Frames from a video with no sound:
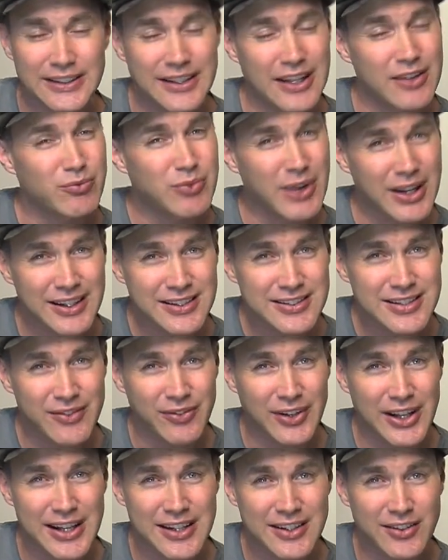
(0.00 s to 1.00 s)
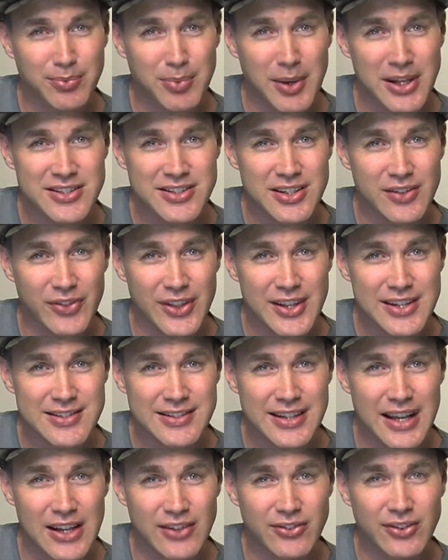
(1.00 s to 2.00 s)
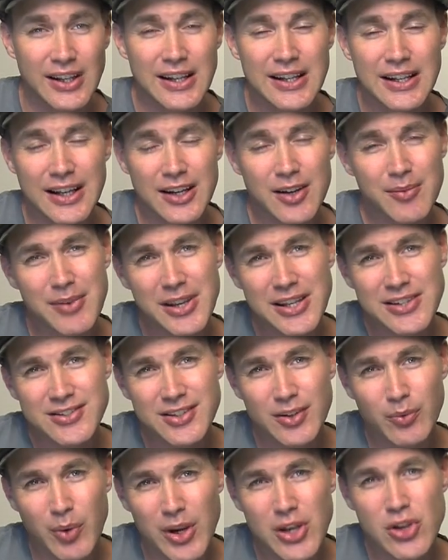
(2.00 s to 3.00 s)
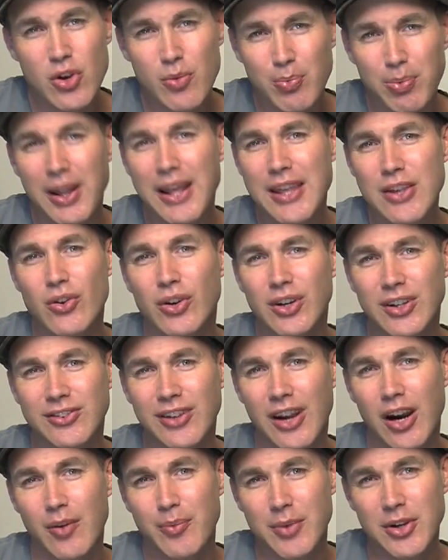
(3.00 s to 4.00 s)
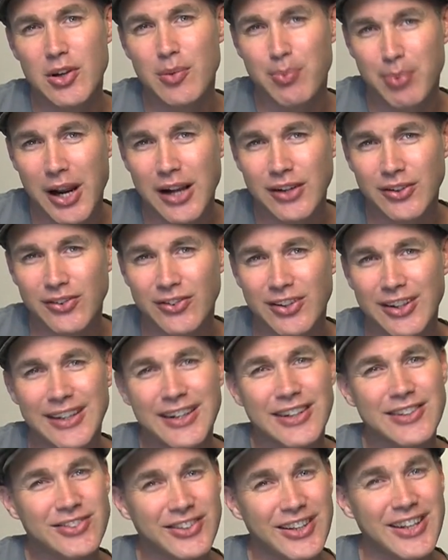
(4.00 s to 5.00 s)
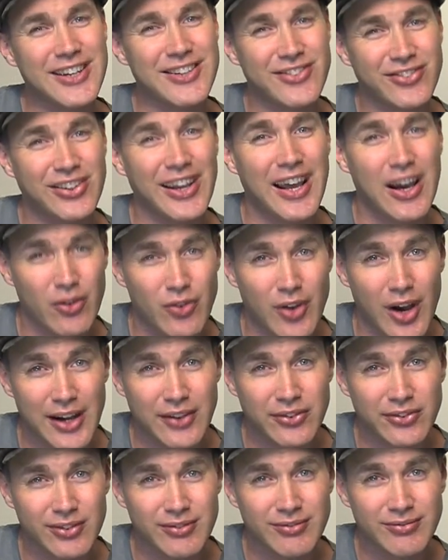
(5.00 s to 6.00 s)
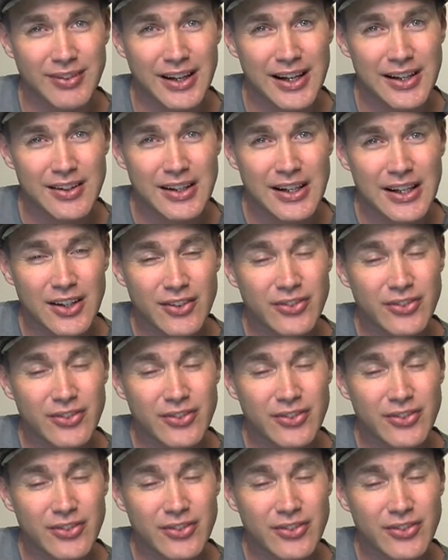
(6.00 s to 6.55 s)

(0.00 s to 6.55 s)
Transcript: They're relatively inexpensive these days, and it means that when you play your guitar and when you're practicing it, it's going to sound nice, right?